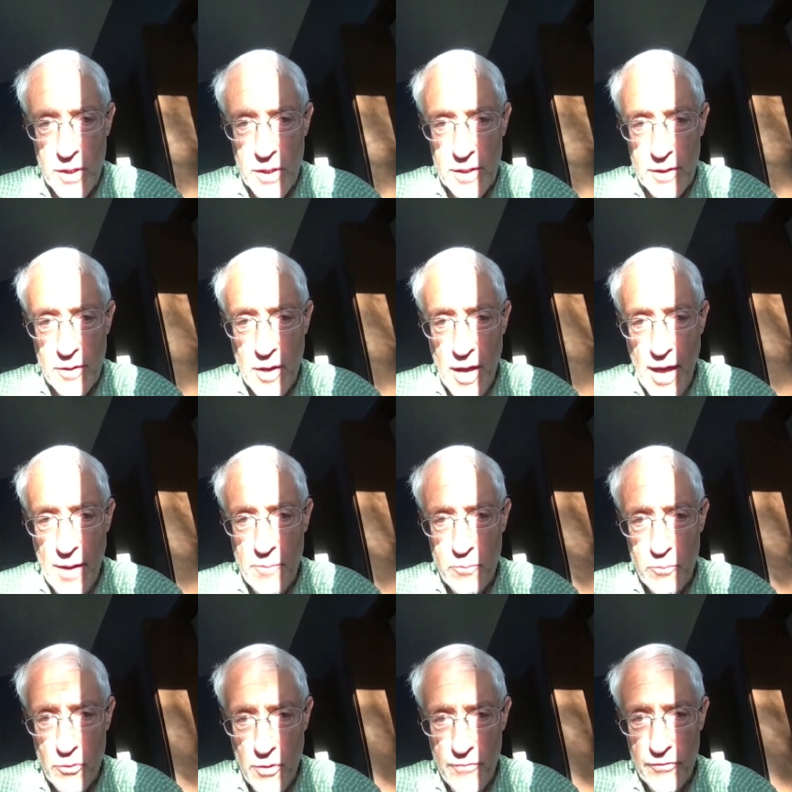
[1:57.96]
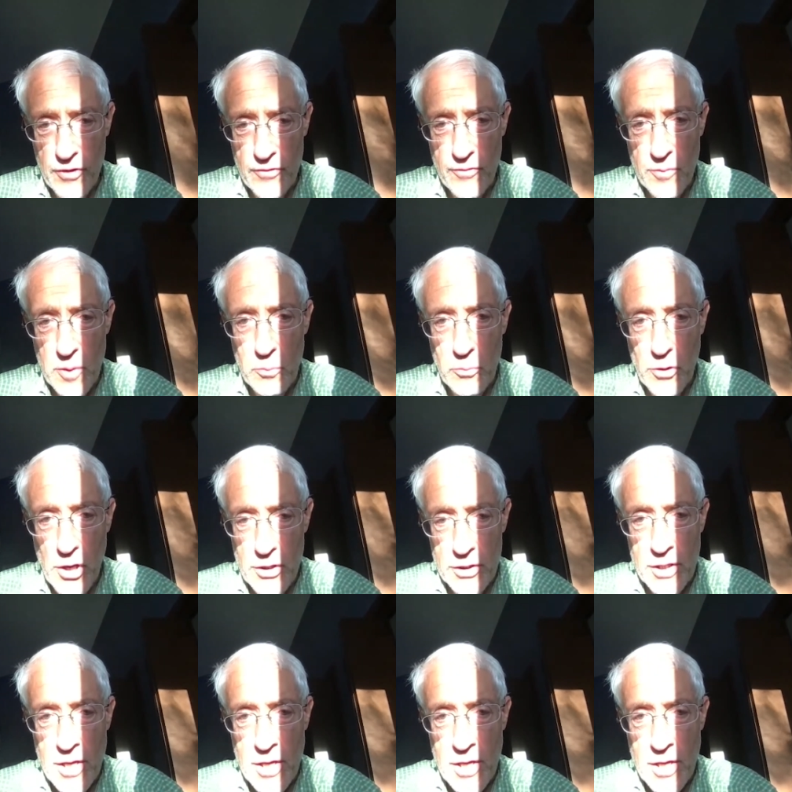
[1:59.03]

the periphery, from the blood,